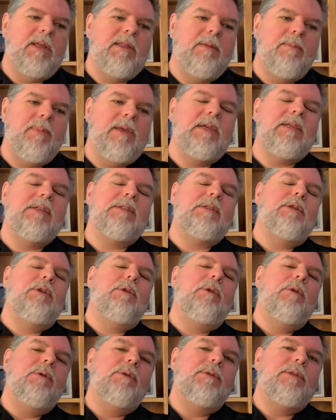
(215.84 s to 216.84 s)
the biggest
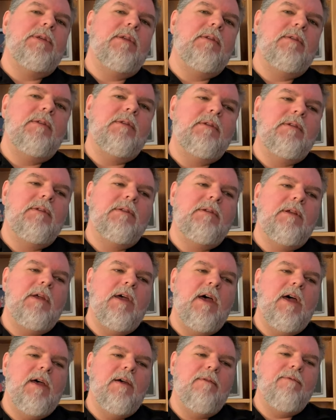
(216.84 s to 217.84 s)
news
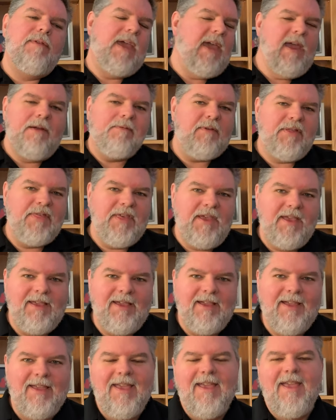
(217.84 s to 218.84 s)
of everything
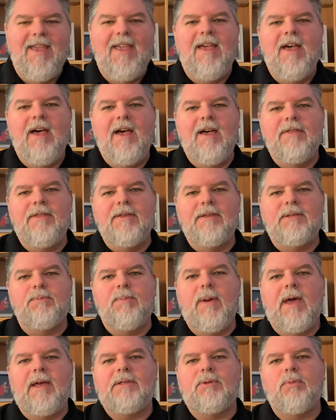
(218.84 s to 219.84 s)
this
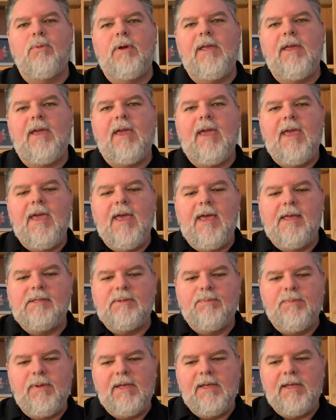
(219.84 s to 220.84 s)
past week
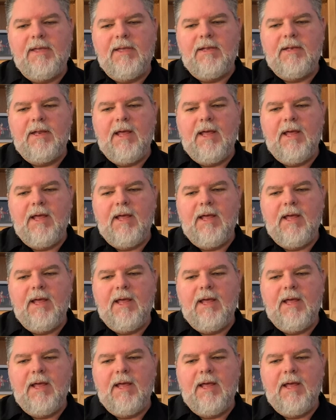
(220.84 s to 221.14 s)
has been